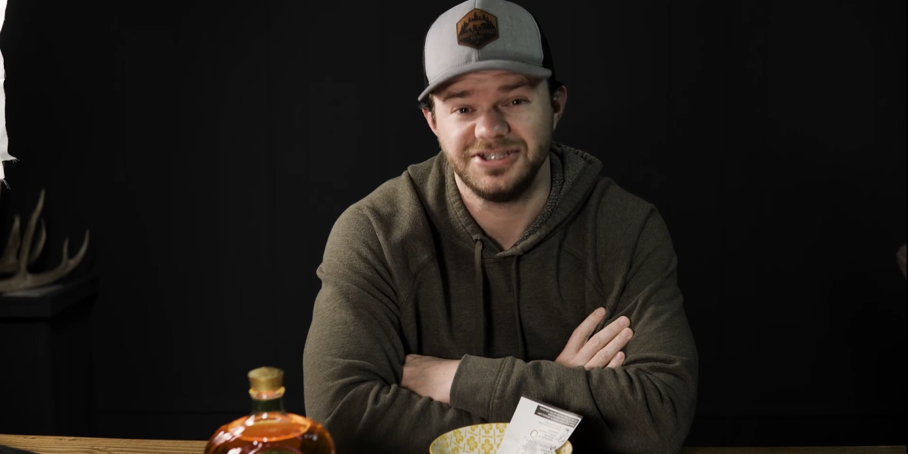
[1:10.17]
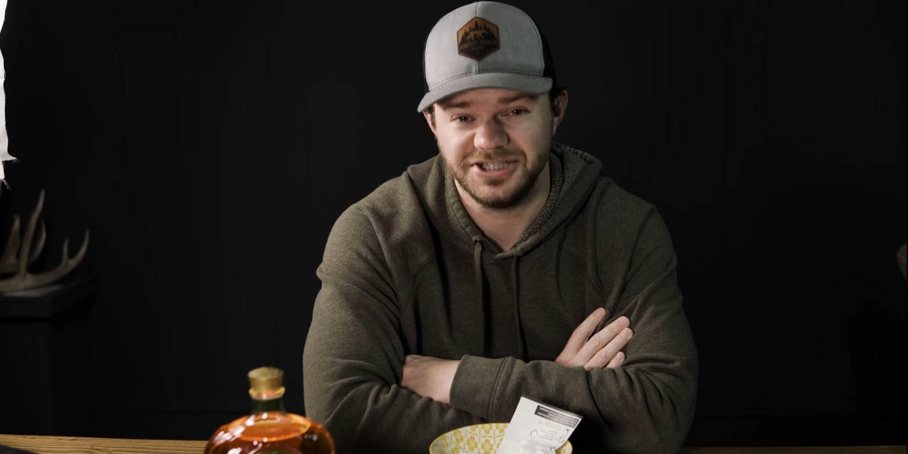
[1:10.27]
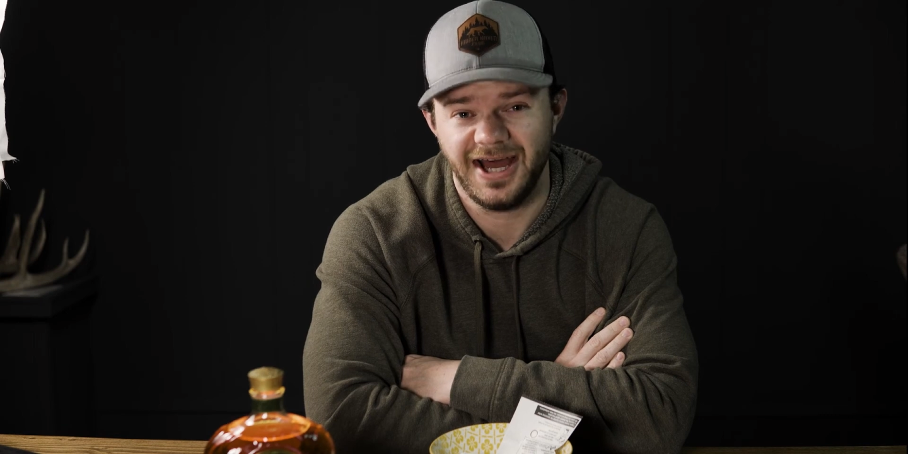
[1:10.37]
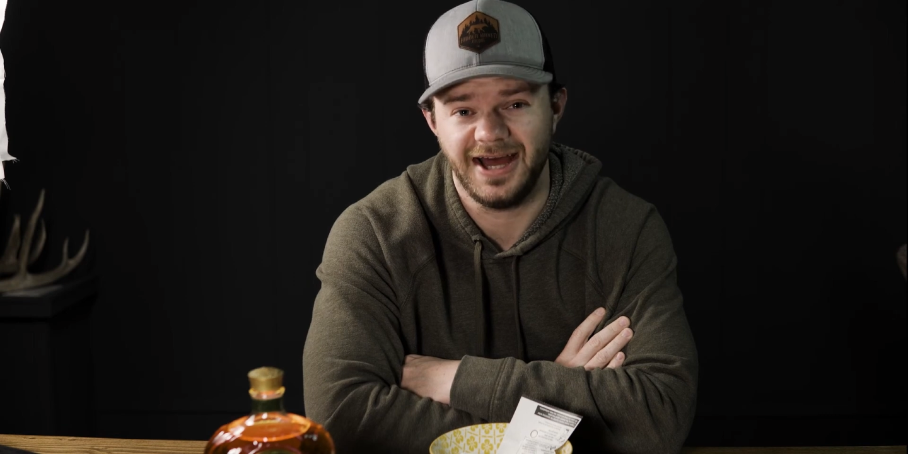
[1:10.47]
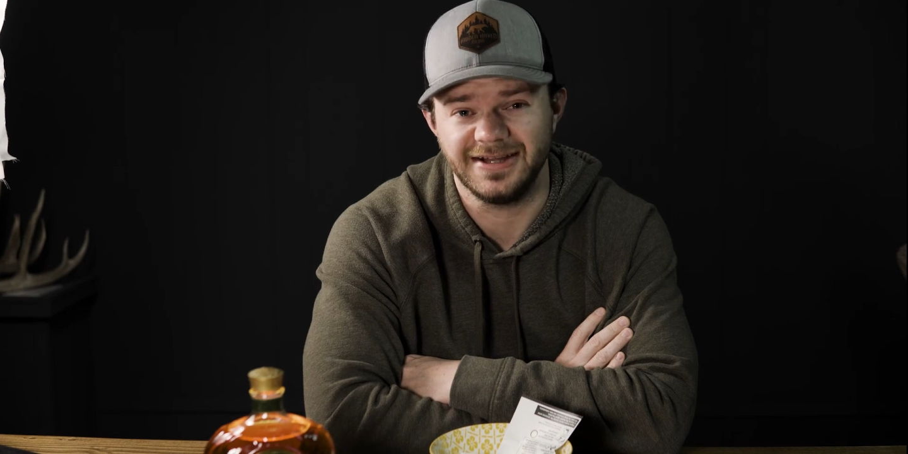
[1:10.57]

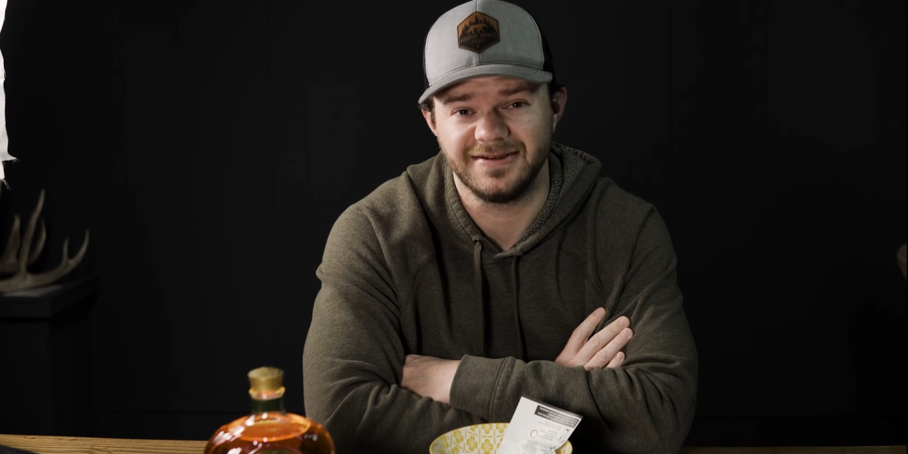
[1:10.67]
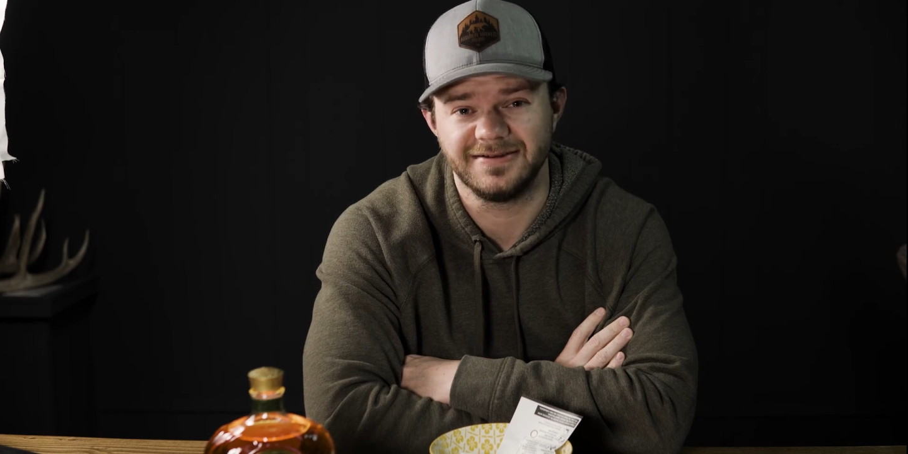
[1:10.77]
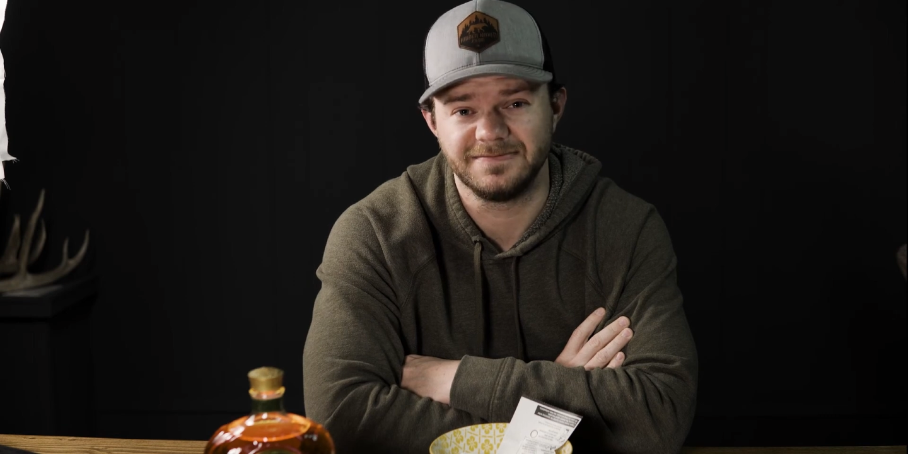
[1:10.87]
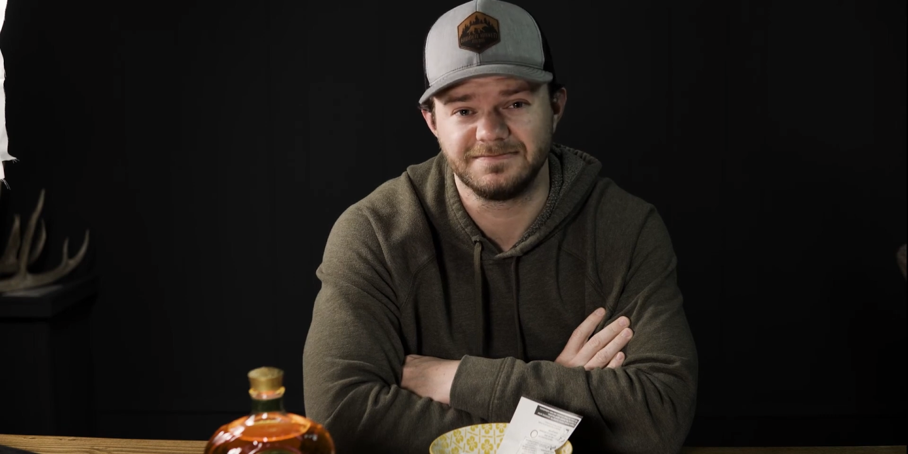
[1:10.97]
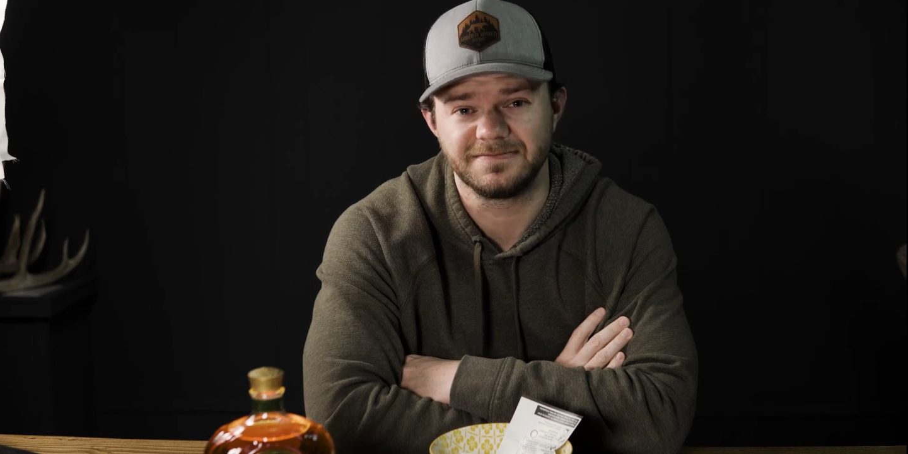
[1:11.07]
shot,
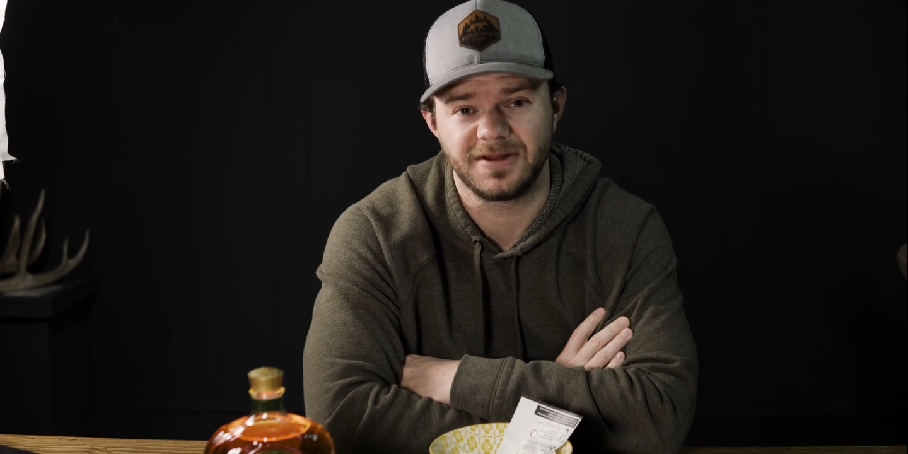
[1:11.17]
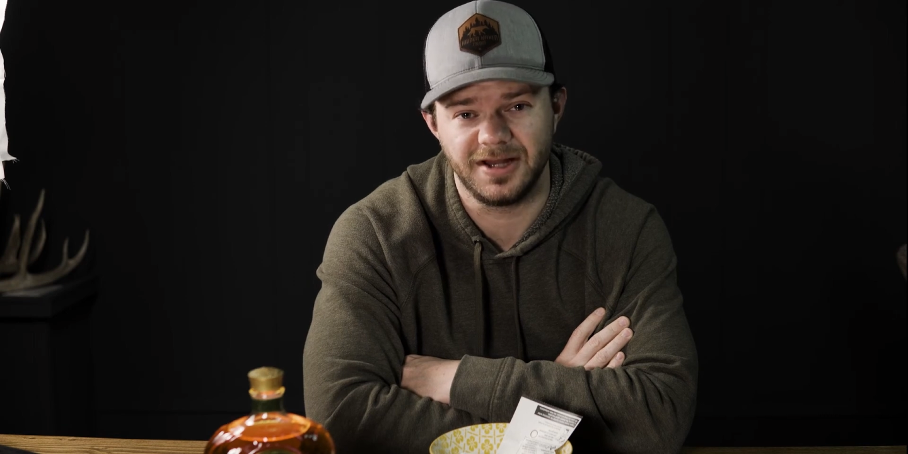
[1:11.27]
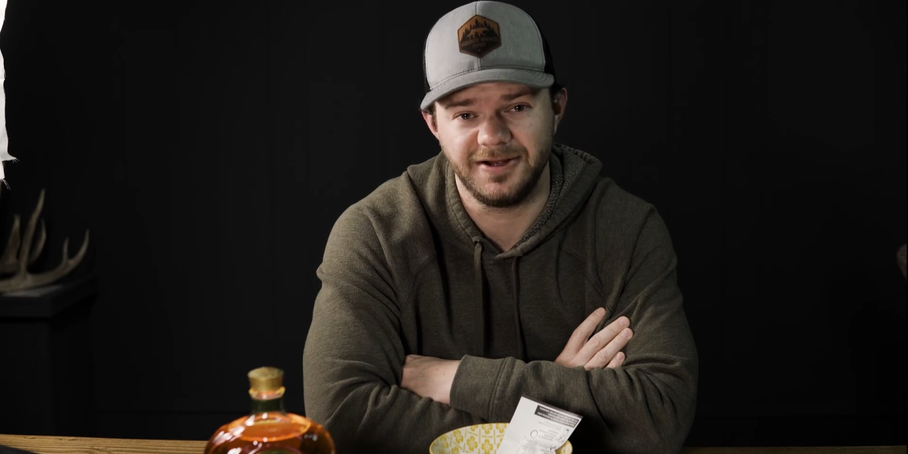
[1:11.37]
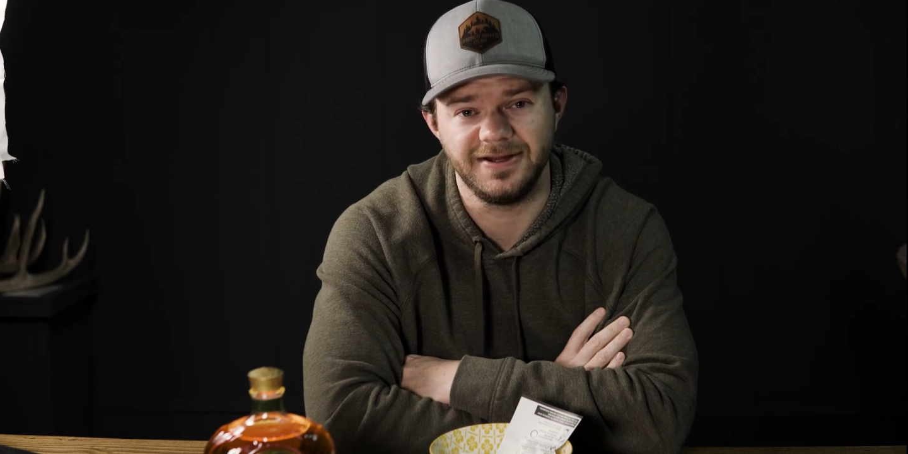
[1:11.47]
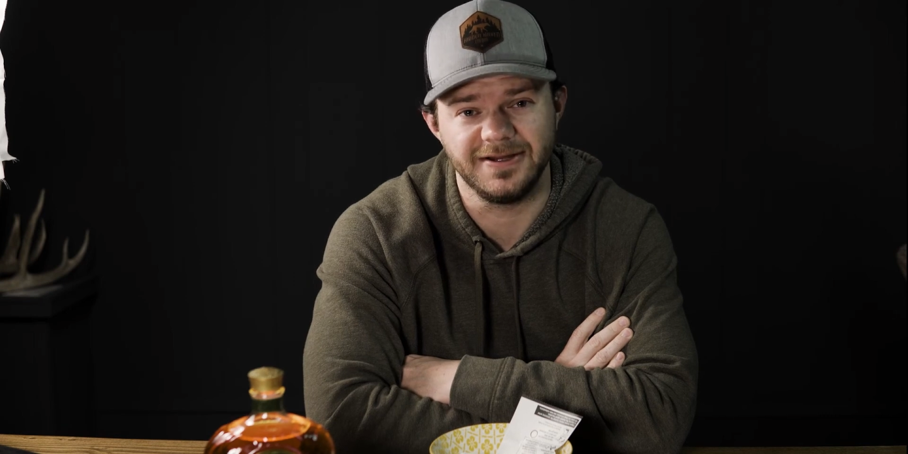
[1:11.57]

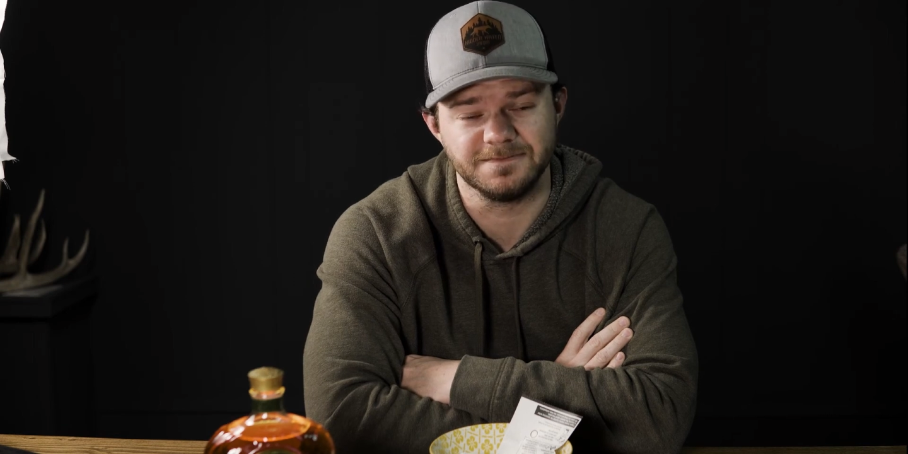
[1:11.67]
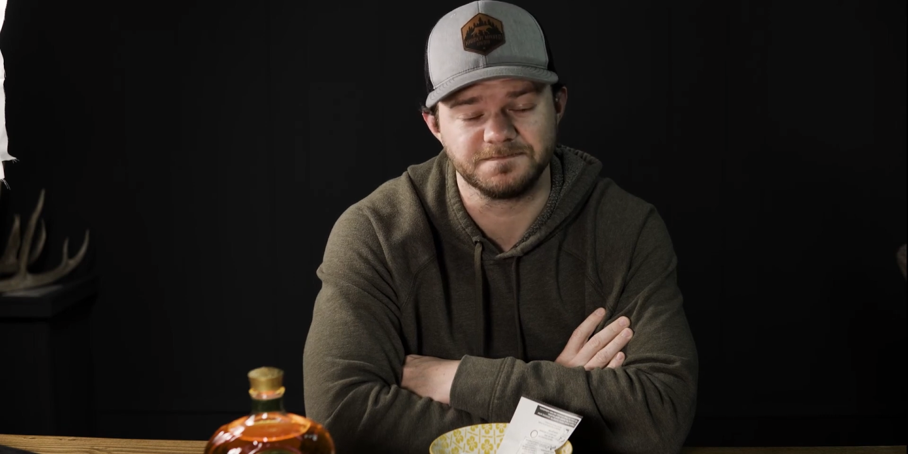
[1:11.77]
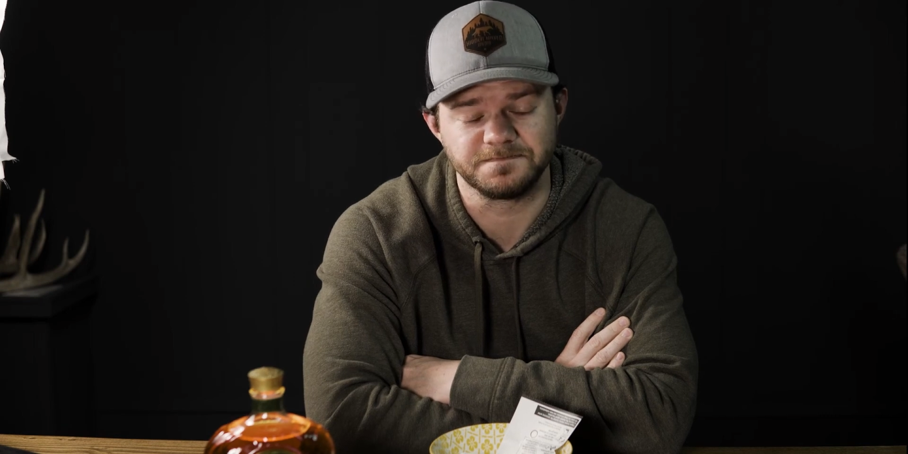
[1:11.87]
clearly.